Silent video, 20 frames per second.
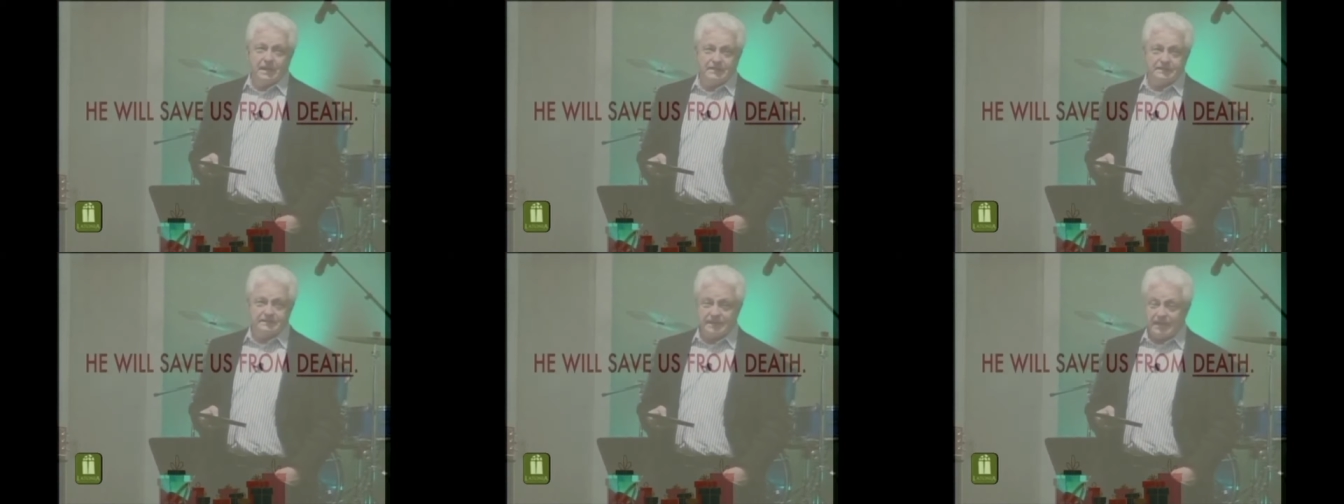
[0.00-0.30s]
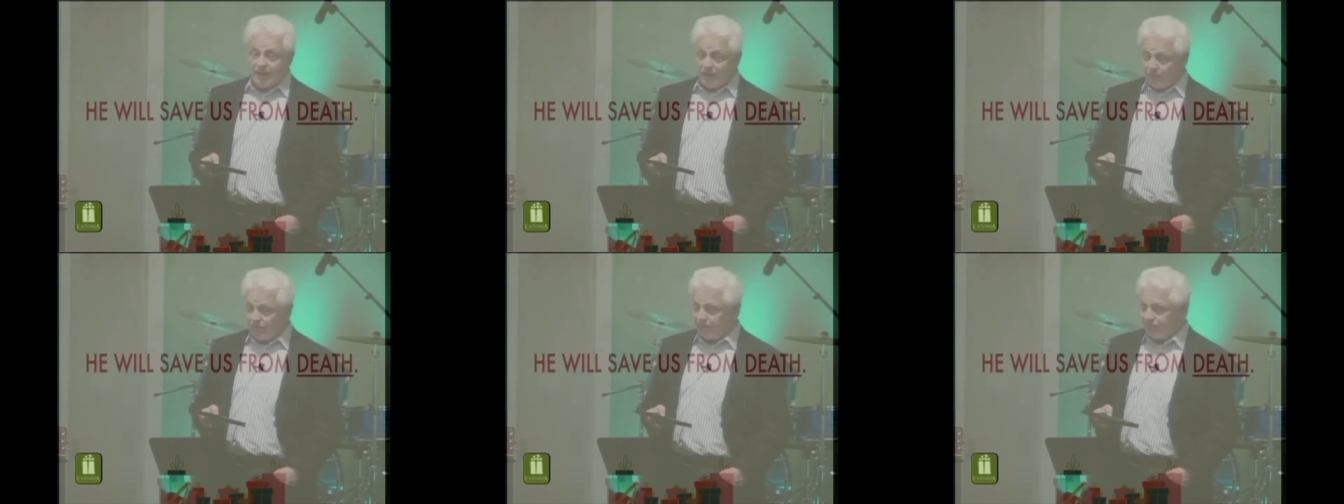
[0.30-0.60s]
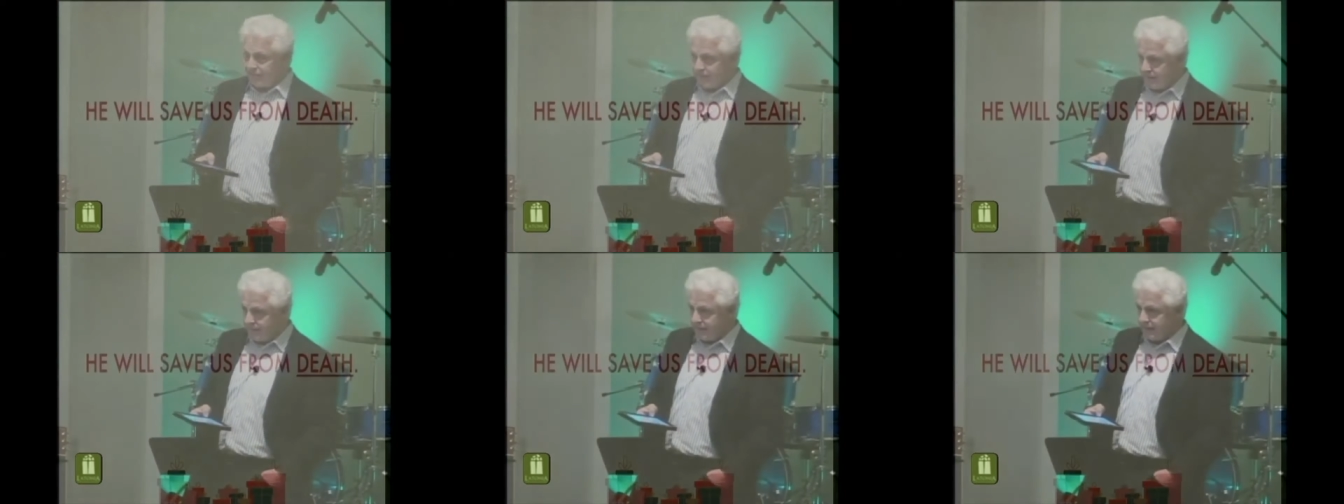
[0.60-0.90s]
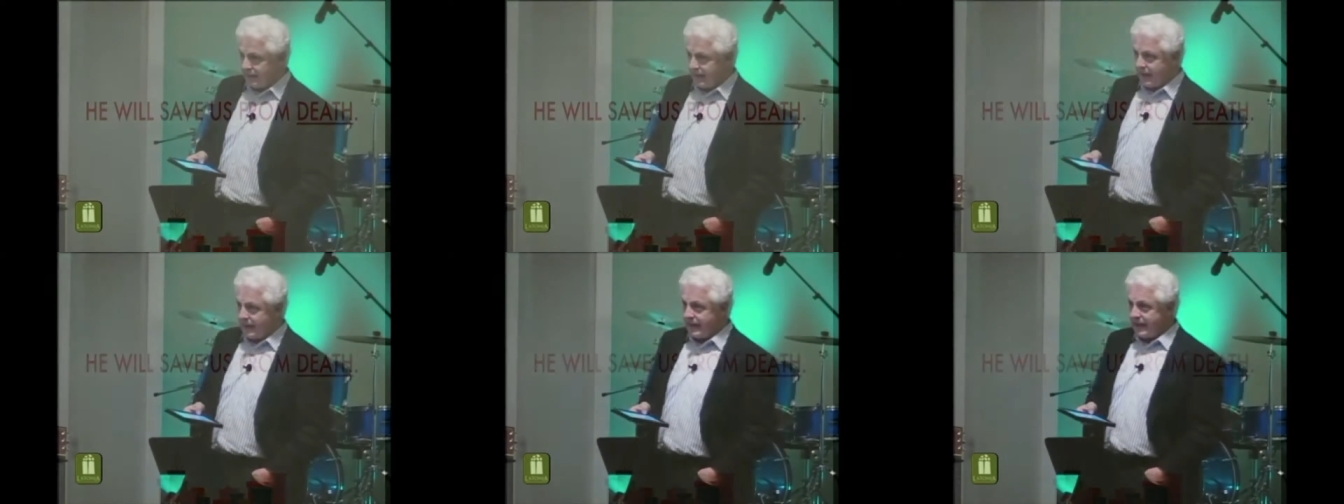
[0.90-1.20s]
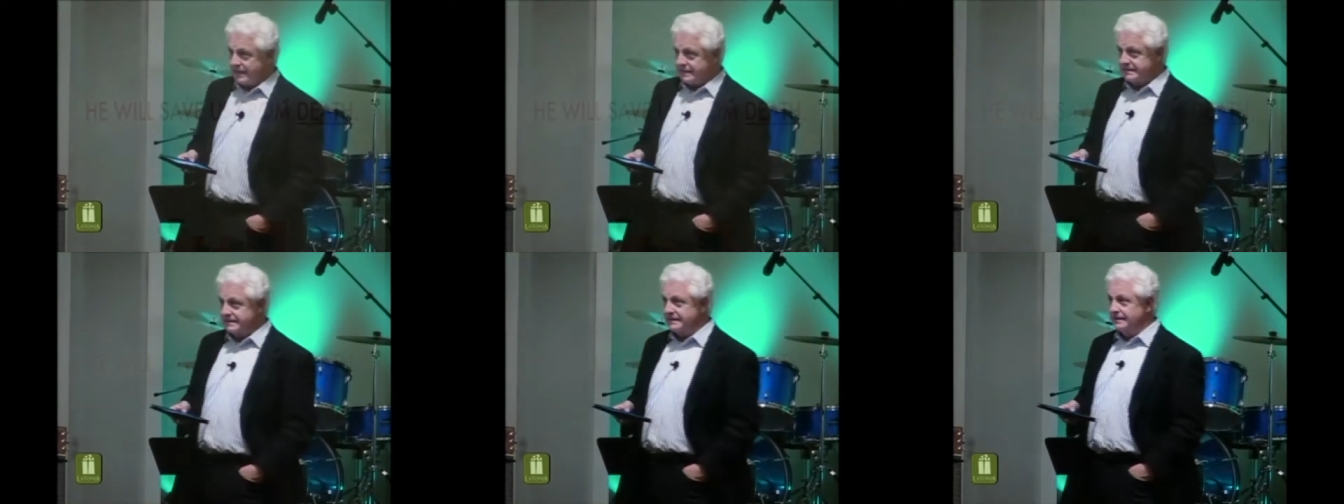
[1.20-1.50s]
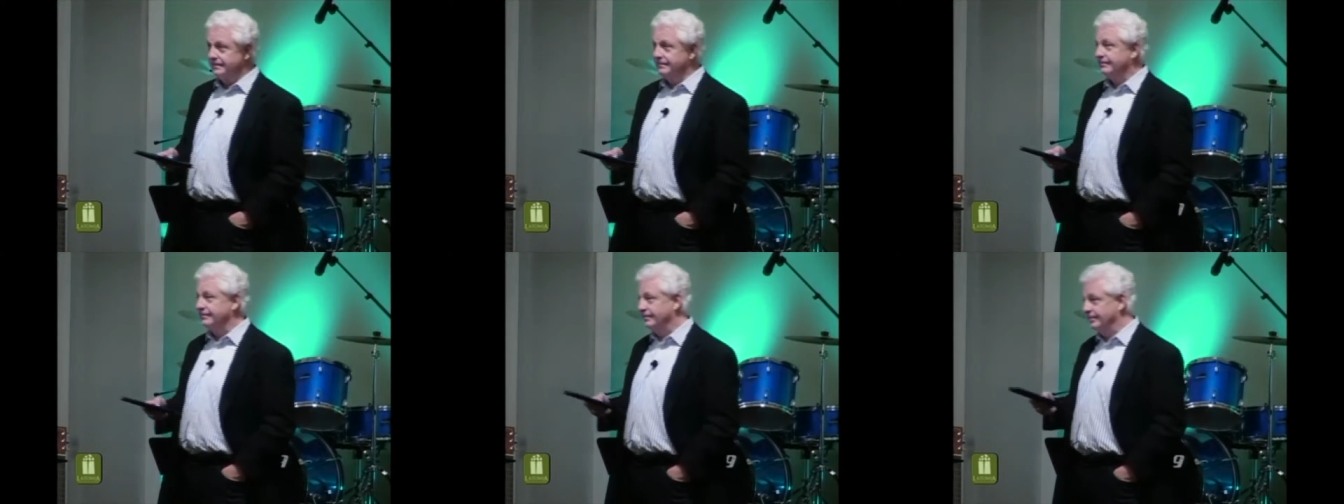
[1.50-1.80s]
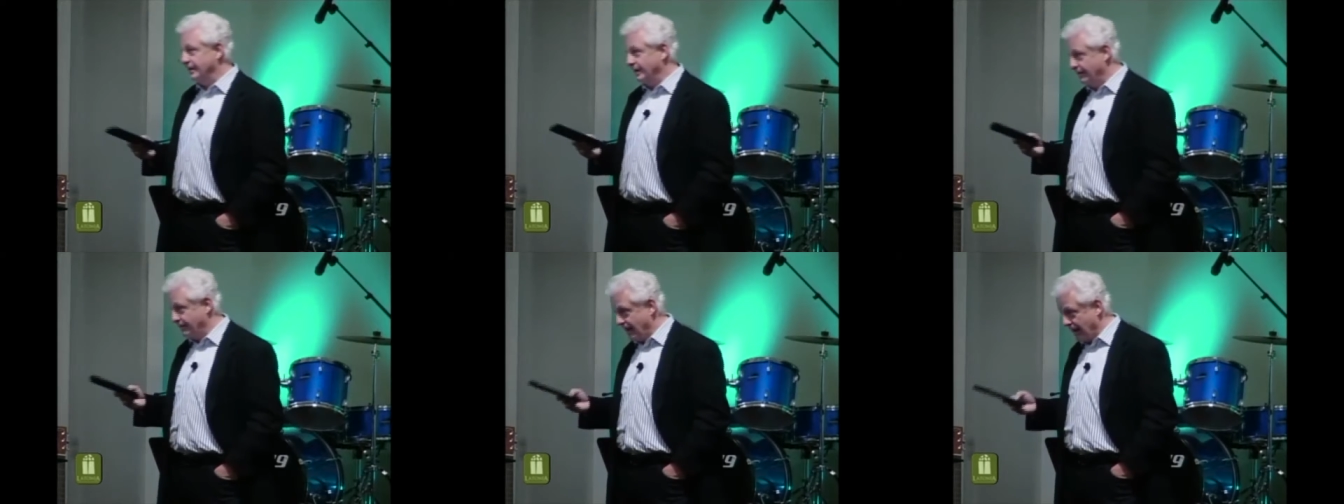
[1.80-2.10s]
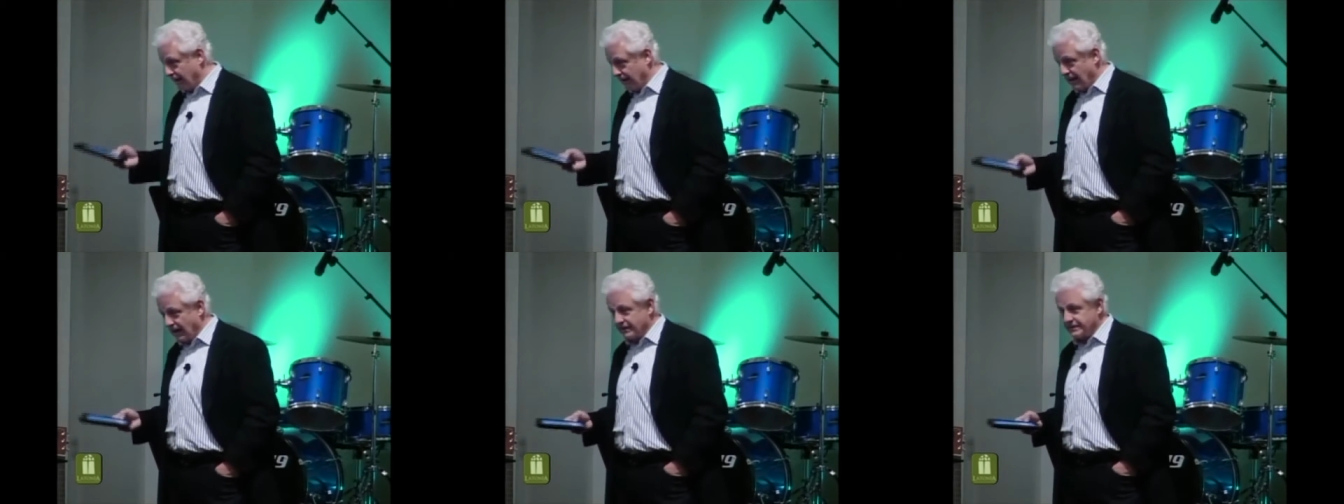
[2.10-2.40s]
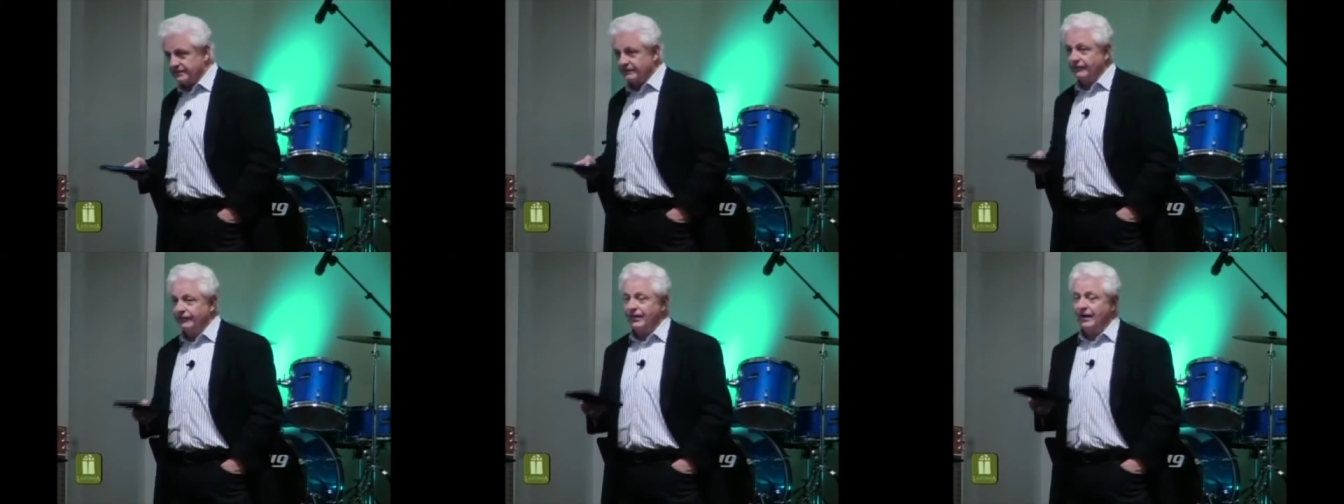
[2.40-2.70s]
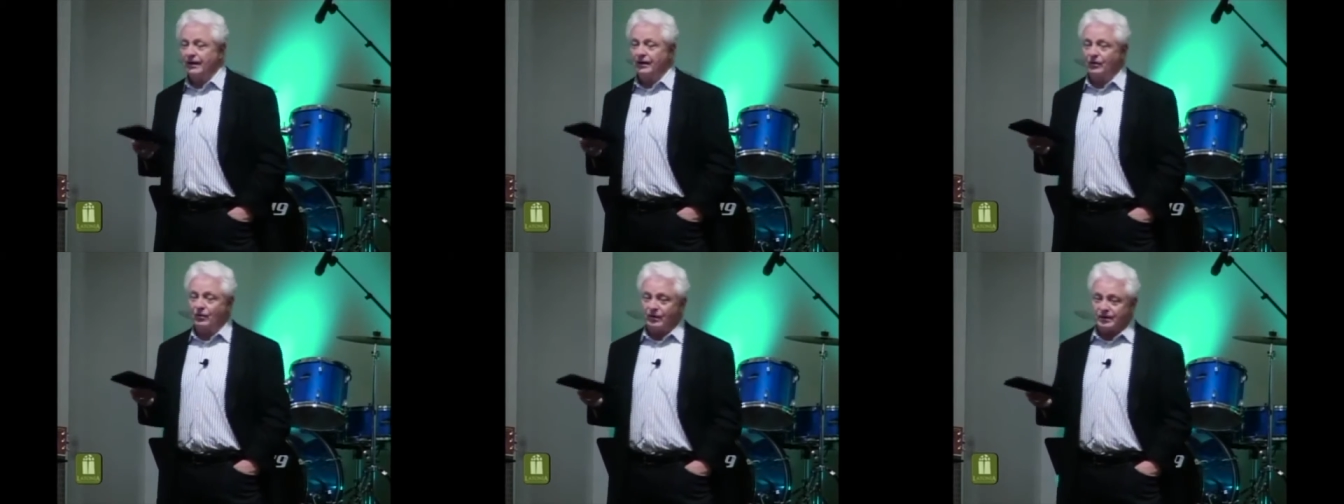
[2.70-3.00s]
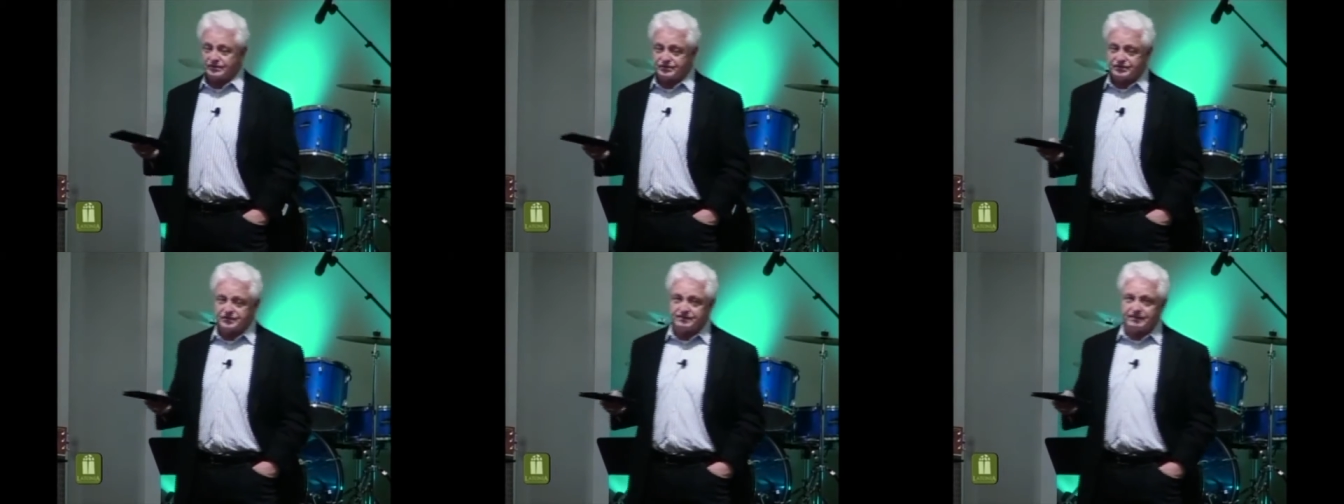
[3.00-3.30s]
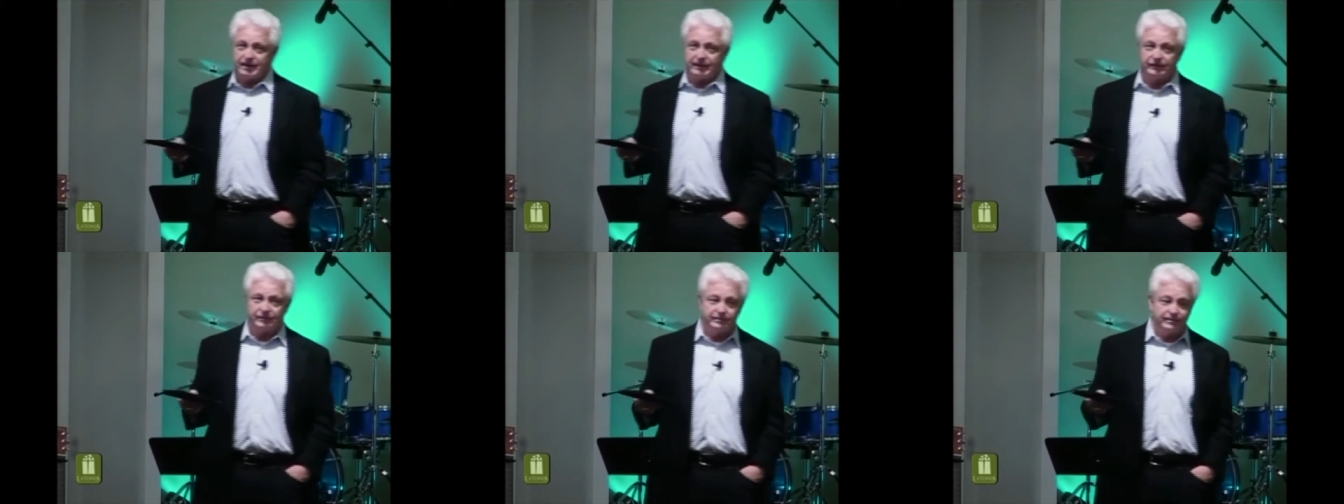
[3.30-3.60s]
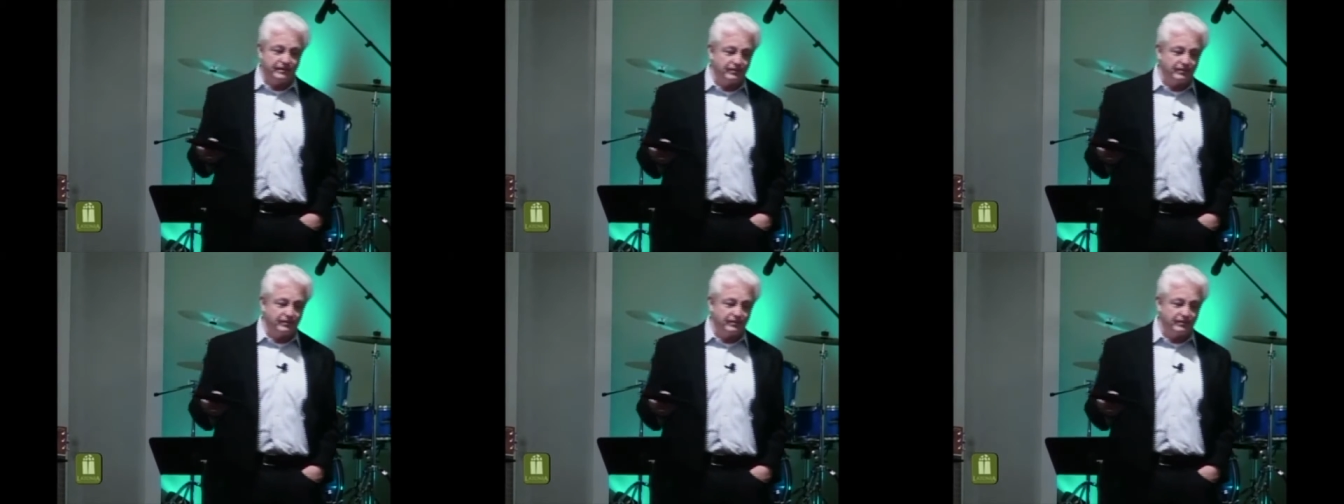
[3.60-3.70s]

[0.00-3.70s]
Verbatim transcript: I sat down with the family and I asked them about lots of questions about them.